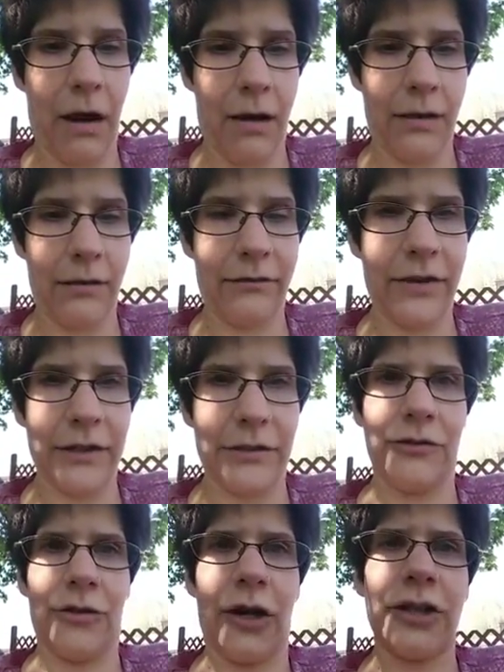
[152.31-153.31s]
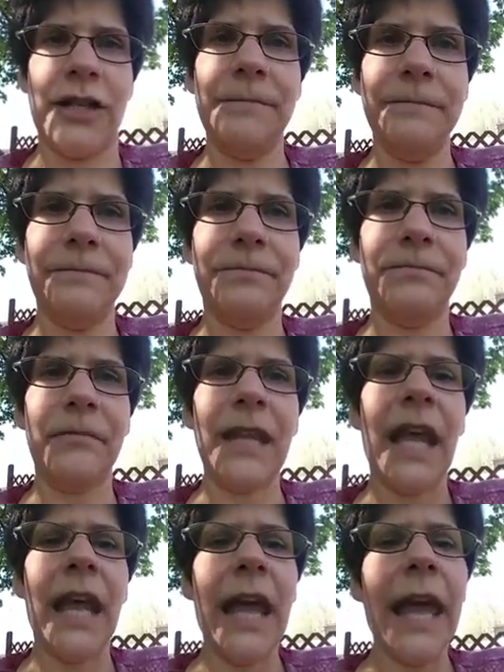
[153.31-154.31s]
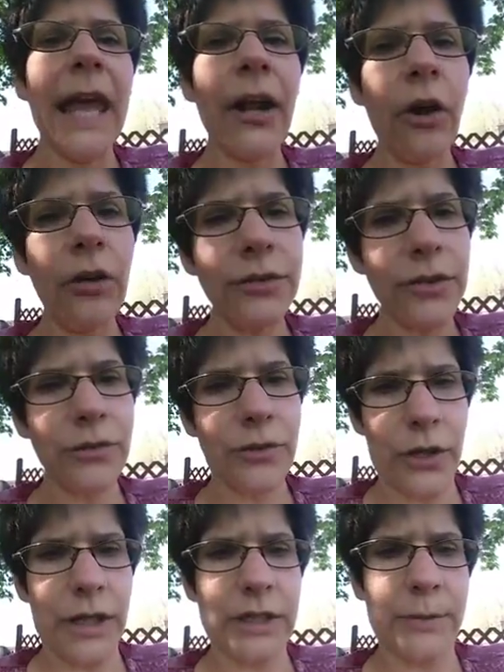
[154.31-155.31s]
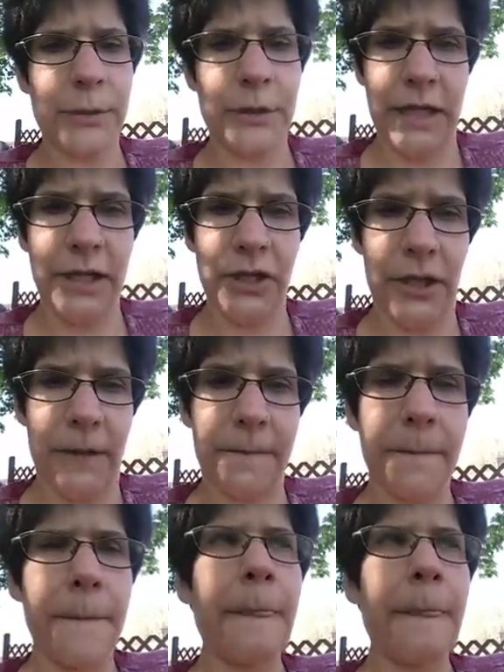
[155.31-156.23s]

of construction, and also transportation.